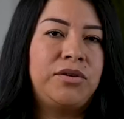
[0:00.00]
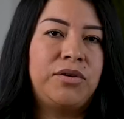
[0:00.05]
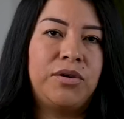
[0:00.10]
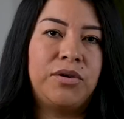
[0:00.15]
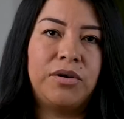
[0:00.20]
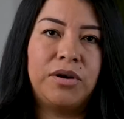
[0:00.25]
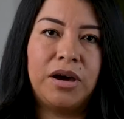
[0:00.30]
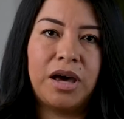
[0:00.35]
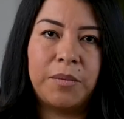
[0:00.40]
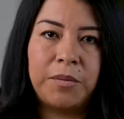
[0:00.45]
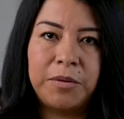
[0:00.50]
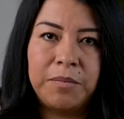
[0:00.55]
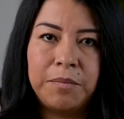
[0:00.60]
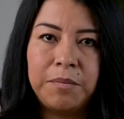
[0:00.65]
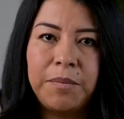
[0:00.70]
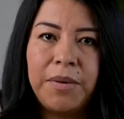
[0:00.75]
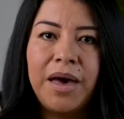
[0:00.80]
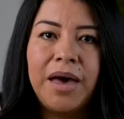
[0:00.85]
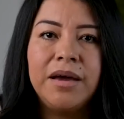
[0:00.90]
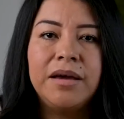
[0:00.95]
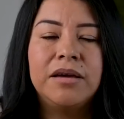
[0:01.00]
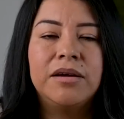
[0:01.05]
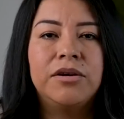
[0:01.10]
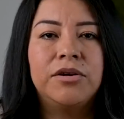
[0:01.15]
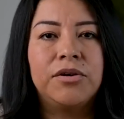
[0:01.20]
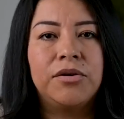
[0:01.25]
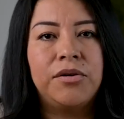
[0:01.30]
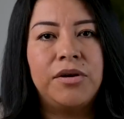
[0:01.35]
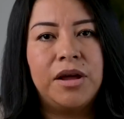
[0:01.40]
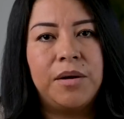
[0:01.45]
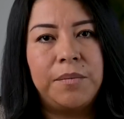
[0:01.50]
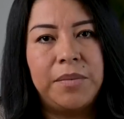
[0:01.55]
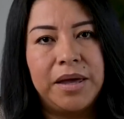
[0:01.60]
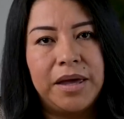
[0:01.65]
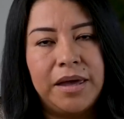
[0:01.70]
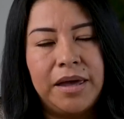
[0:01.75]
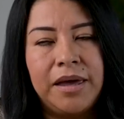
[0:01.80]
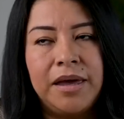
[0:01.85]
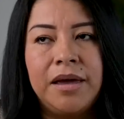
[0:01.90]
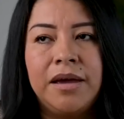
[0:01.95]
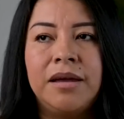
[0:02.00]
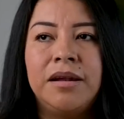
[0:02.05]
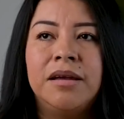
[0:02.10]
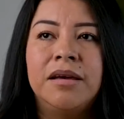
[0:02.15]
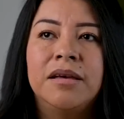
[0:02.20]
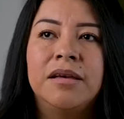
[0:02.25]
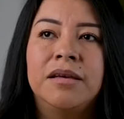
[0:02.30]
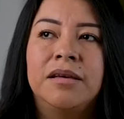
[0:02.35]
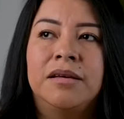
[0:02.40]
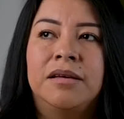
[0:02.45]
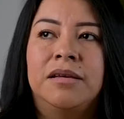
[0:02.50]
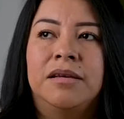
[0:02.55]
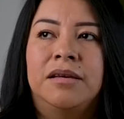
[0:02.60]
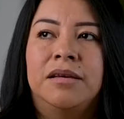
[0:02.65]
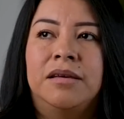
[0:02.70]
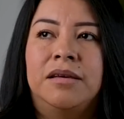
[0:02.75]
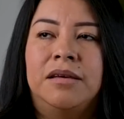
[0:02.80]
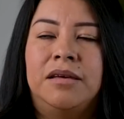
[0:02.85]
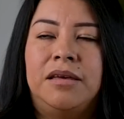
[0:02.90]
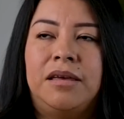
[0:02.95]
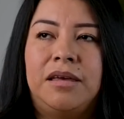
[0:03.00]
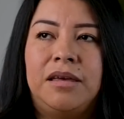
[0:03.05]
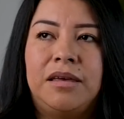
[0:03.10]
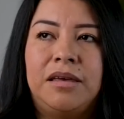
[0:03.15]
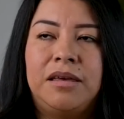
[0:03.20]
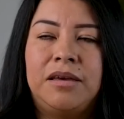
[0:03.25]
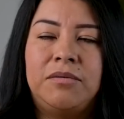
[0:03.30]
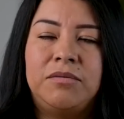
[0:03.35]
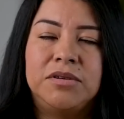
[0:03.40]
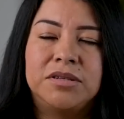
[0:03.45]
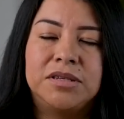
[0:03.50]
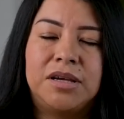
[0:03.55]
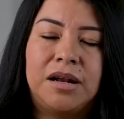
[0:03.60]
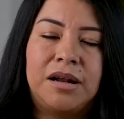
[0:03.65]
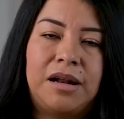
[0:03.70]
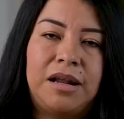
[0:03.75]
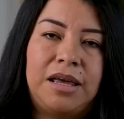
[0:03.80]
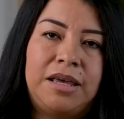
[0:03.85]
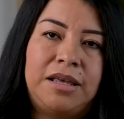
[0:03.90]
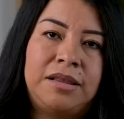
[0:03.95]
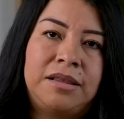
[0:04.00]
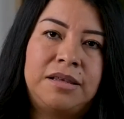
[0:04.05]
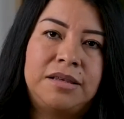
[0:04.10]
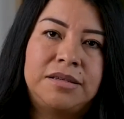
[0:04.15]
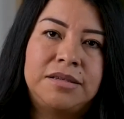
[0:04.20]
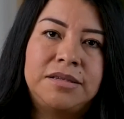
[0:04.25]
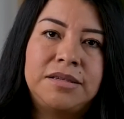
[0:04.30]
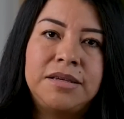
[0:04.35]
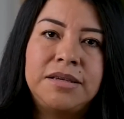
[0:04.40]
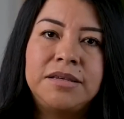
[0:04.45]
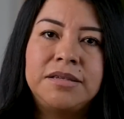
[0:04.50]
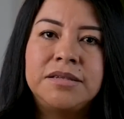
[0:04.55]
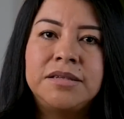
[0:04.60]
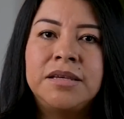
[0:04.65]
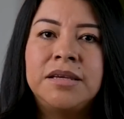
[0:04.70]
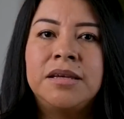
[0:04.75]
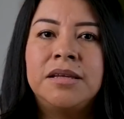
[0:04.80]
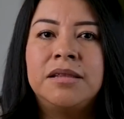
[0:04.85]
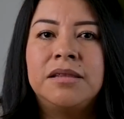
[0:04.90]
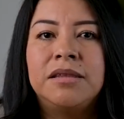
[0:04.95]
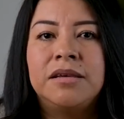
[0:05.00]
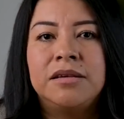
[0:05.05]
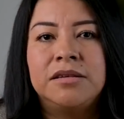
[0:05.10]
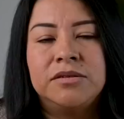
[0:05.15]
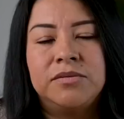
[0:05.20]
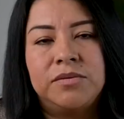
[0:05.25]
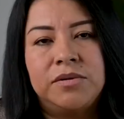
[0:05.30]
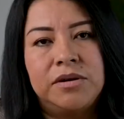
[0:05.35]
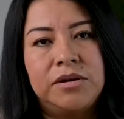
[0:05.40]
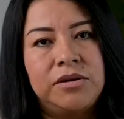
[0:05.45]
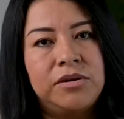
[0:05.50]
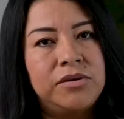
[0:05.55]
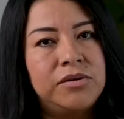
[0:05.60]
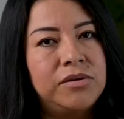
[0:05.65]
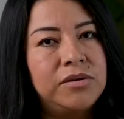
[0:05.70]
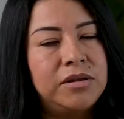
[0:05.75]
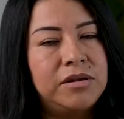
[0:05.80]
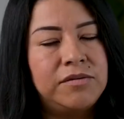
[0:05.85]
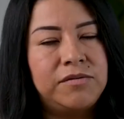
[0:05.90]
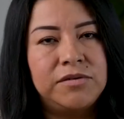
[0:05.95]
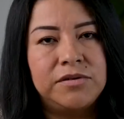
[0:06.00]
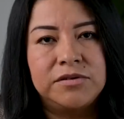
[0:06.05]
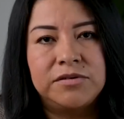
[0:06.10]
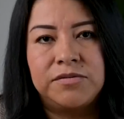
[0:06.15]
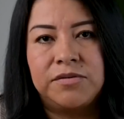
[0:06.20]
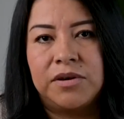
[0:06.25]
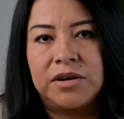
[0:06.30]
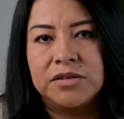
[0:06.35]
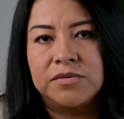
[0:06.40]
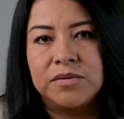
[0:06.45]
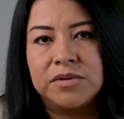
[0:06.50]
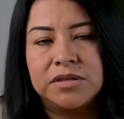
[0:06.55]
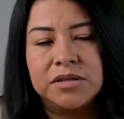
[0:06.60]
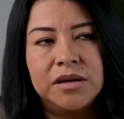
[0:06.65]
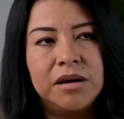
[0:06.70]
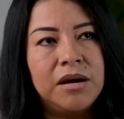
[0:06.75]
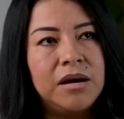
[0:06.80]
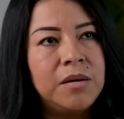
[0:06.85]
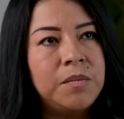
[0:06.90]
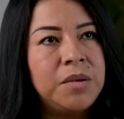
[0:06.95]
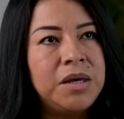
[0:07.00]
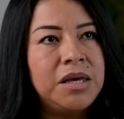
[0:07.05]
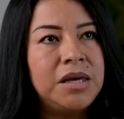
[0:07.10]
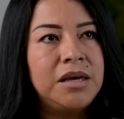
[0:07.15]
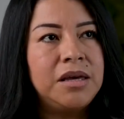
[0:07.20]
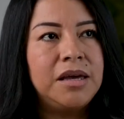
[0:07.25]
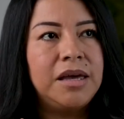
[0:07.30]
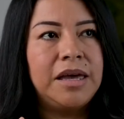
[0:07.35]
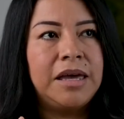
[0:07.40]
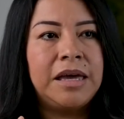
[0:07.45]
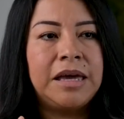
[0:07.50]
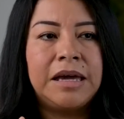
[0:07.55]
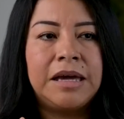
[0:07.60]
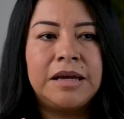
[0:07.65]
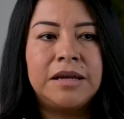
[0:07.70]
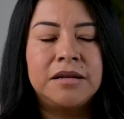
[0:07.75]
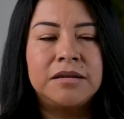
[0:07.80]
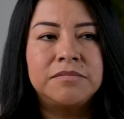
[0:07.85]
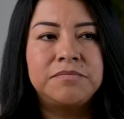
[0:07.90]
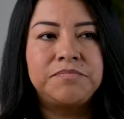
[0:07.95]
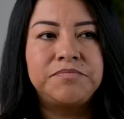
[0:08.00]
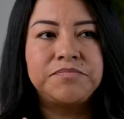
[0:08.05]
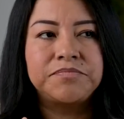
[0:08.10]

know, coming back, growing up again, it was kind of late in the season. Things were, you know, the first frost was coming, and